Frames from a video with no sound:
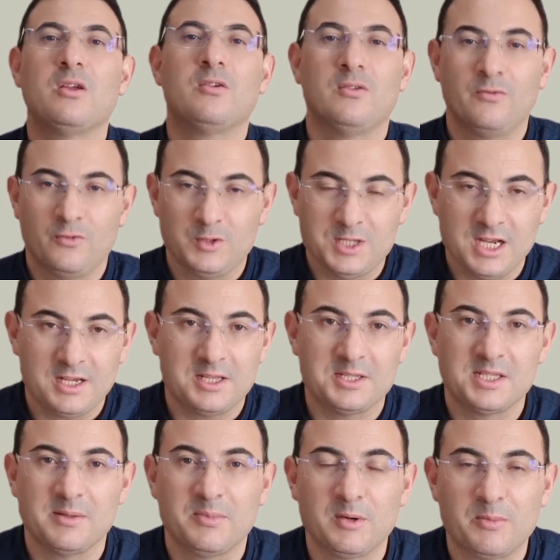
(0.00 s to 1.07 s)
If we take the
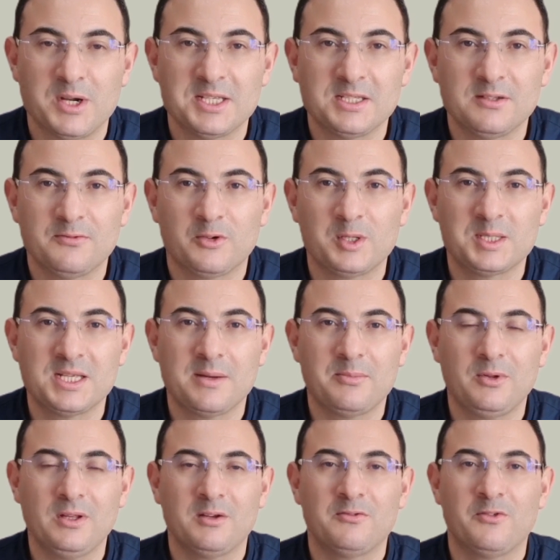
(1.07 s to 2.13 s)
simple present, for
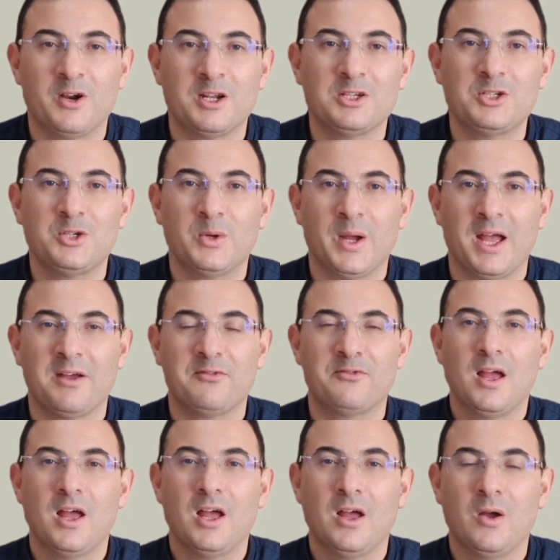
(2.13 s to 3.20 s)
example, in French you
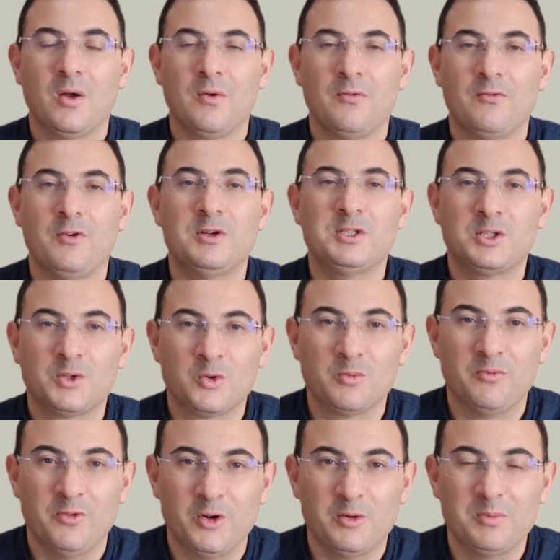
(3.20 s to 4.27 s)
have a first
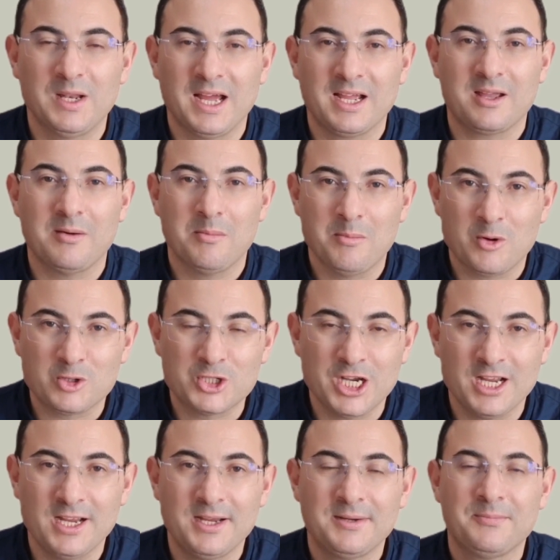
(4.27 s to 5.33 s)
group verb like
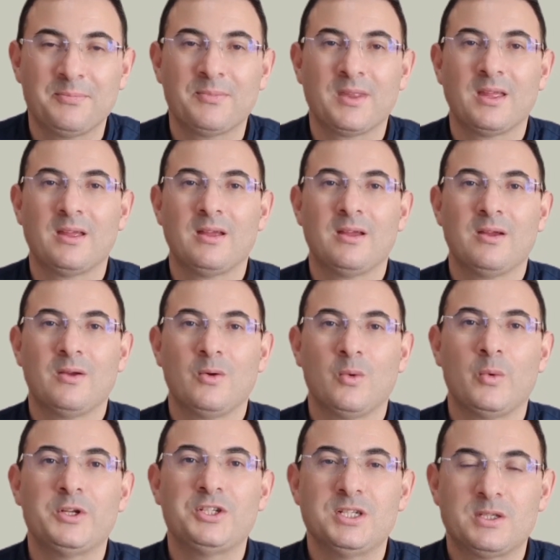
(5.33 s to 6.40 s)
manger,
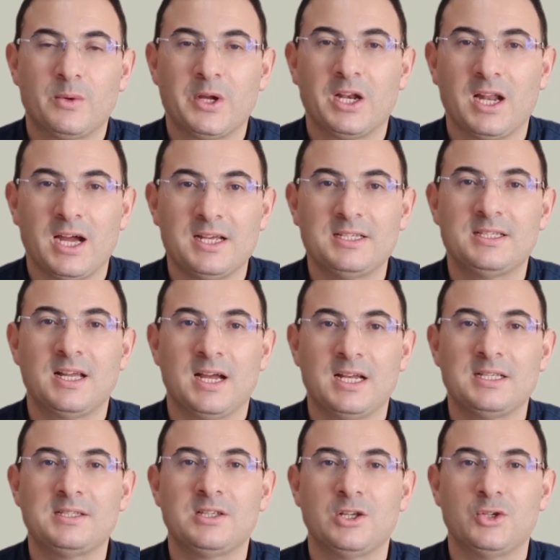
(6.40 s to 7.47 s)
which is realized
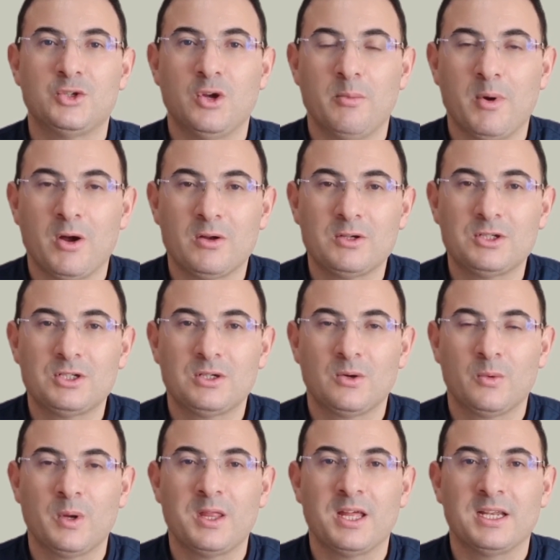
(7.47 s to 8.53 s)
as je mange
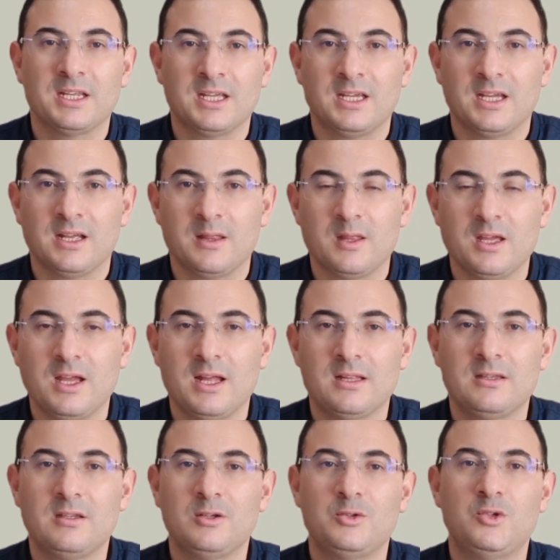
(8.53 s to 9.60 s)
with an E in the
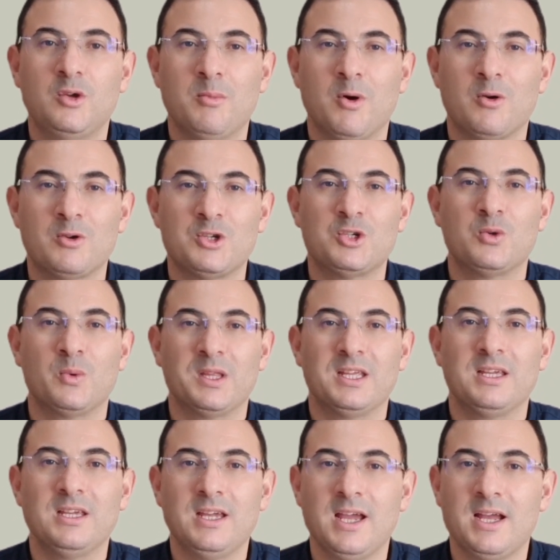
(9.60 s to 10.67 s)
end, tu manges with
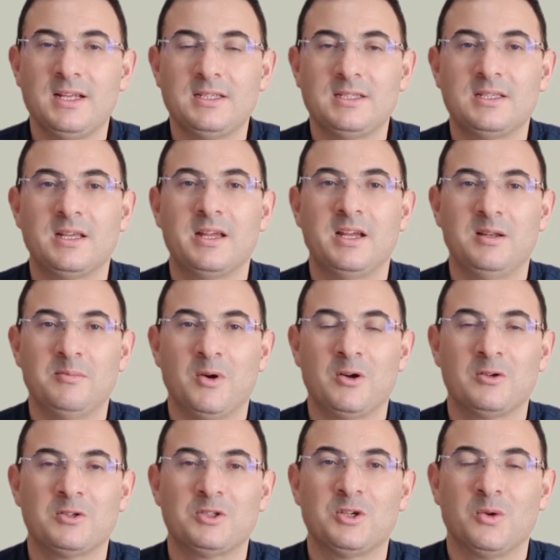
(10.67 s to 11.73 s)
ES, il
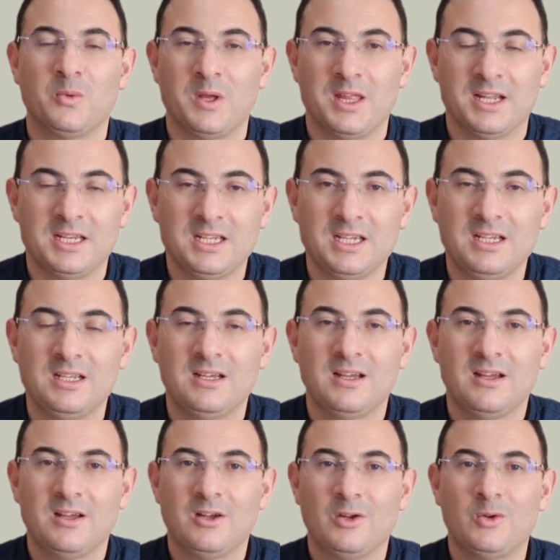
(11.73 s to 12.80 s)
mange with an E,
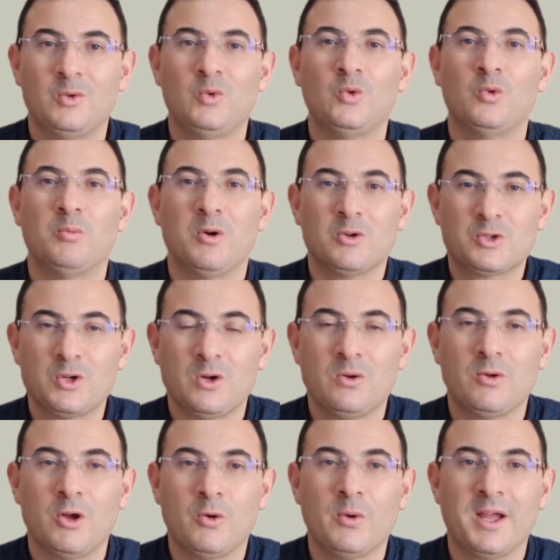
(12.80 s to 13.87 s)
nous
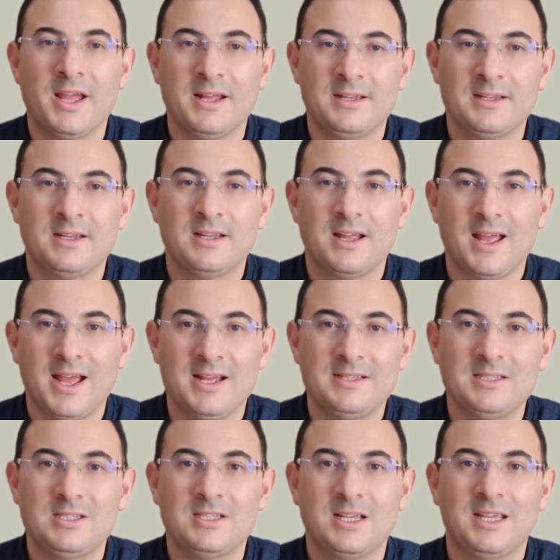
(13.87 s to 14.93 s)
mangeons,
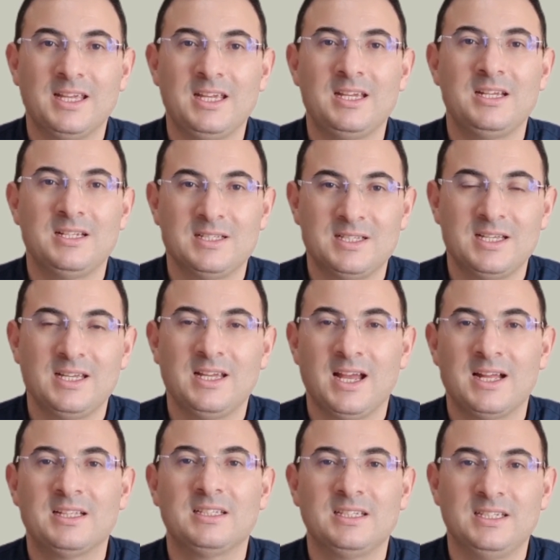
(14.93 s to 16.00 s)
O-N-S-E-Z
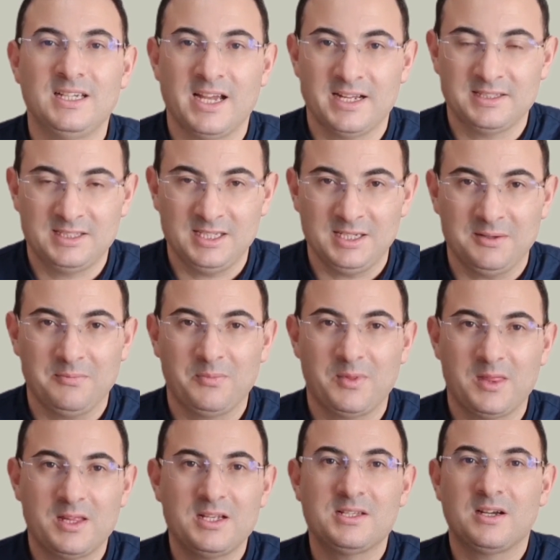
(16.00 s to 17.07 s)
and E-N-T.
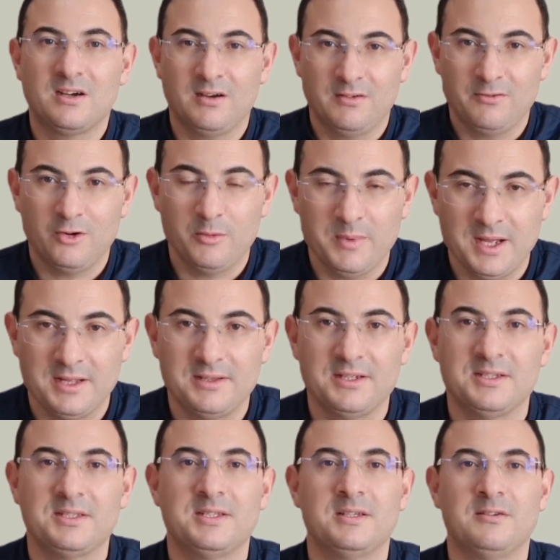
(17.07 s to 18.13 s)
These are verb
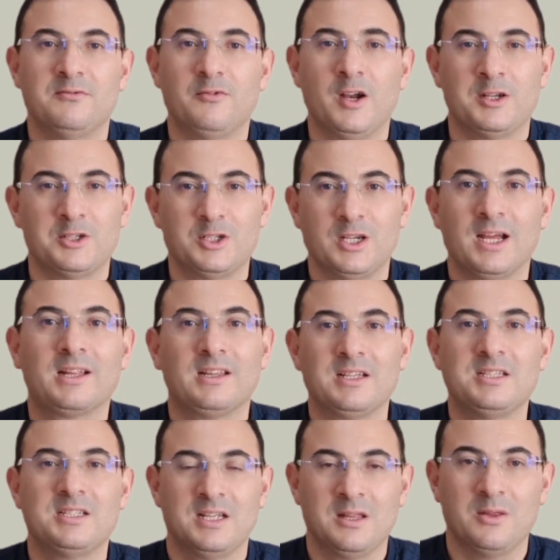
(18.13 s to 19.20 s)
endings in French, at
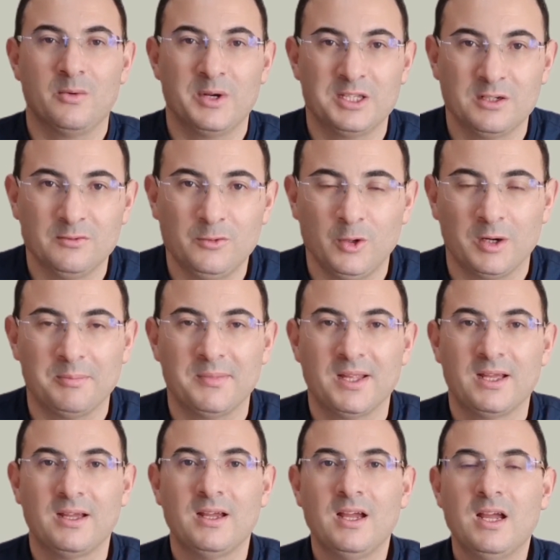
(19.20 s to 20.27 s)
least in the written form.
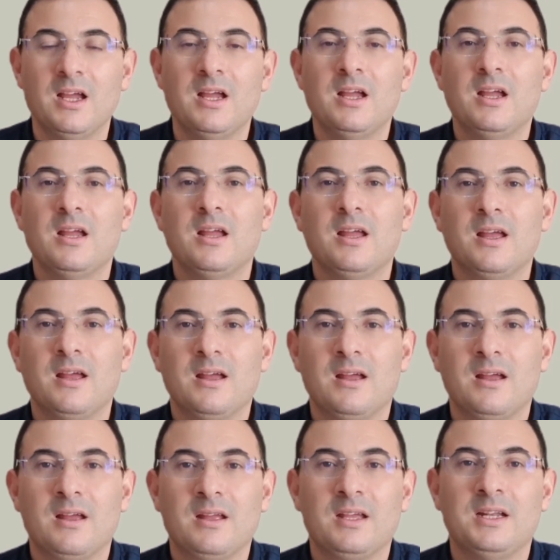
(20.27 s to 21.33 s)

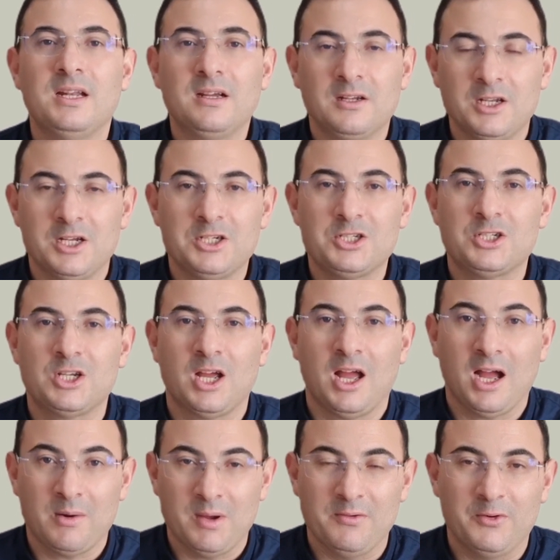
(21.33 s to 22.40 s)
In English,
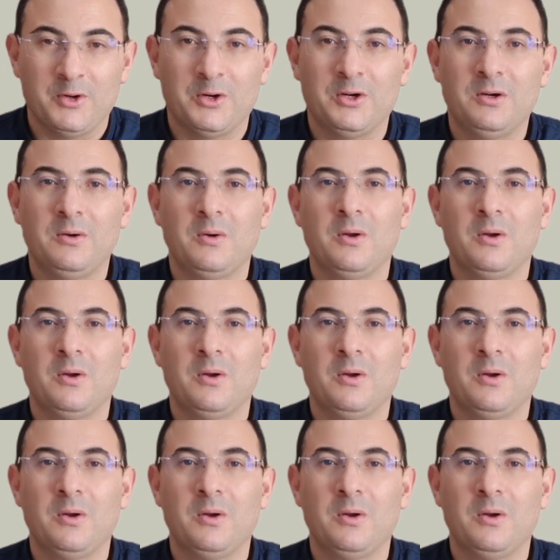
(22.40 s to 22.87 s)
however,